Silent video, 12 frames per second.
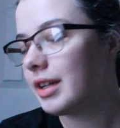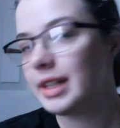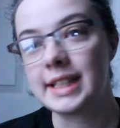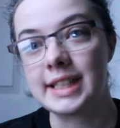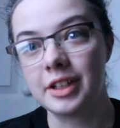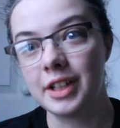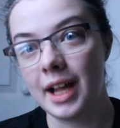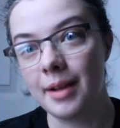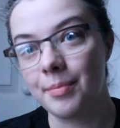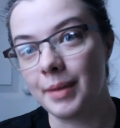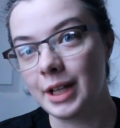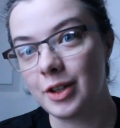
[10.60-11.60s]
Still
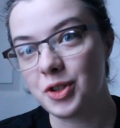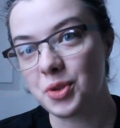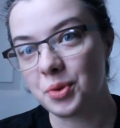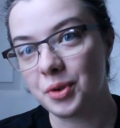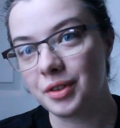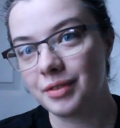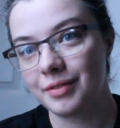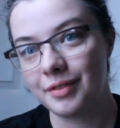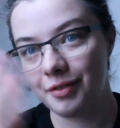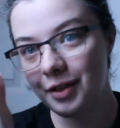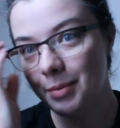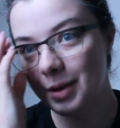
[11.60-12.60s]
not my usual
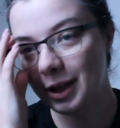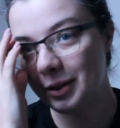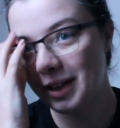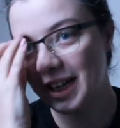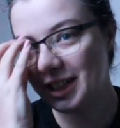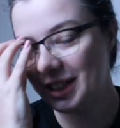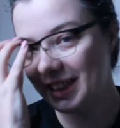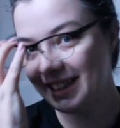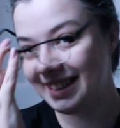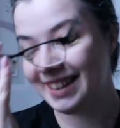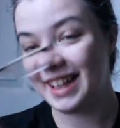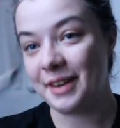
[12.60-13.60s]
filming location.
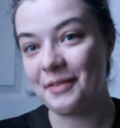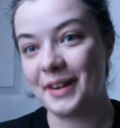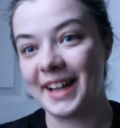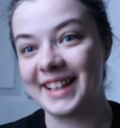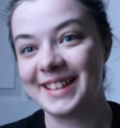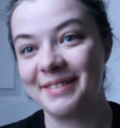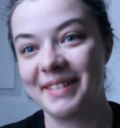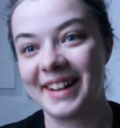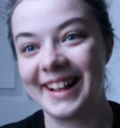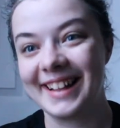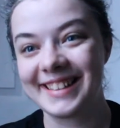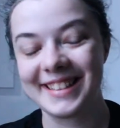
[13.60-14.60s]
I forgot to take my
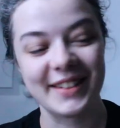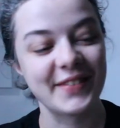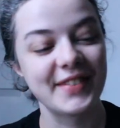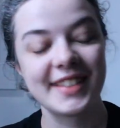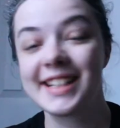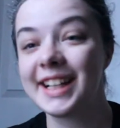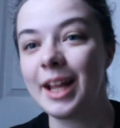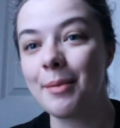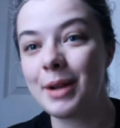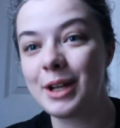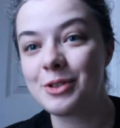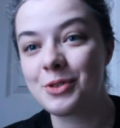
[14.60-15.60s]
glasses off. Still not
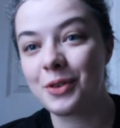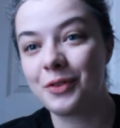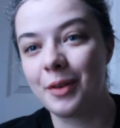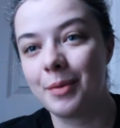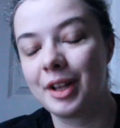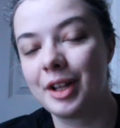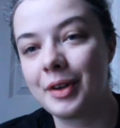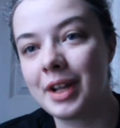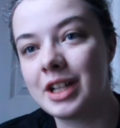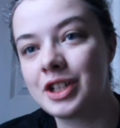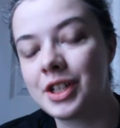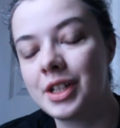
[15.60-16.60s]
my usual filming
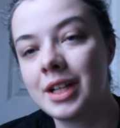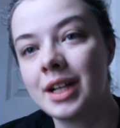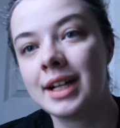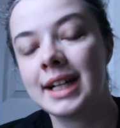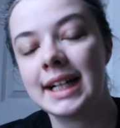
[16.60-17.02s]
location.